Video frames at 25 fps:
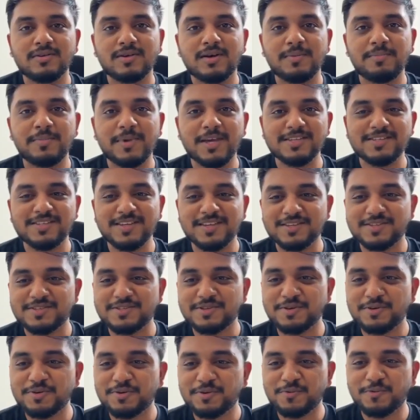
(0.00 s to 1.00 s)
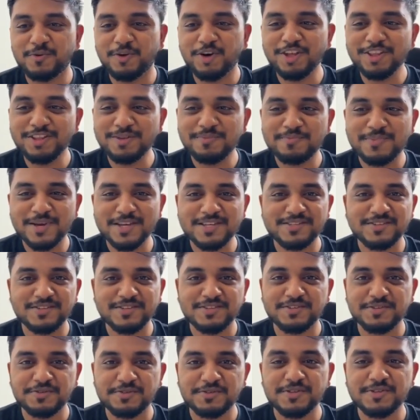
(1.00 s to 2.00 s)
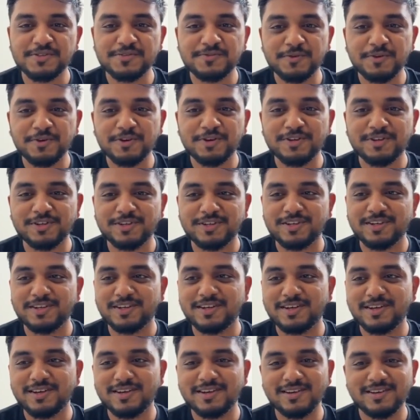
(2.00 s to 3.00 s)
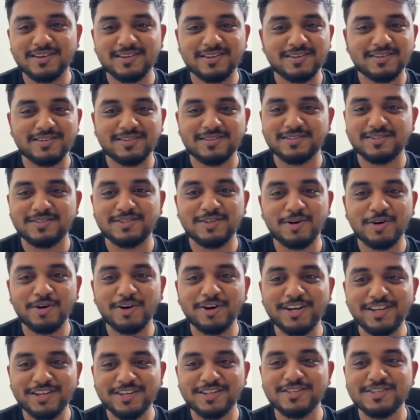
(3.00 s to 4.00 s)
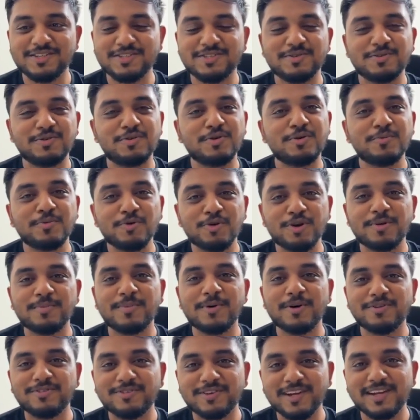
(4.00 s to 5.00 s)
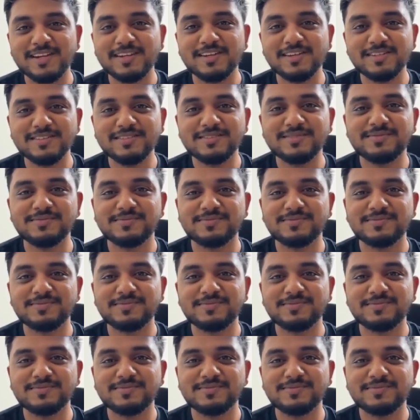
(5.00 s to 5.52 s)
Amazing. So what are the best resources for the audience to know more about Railgun?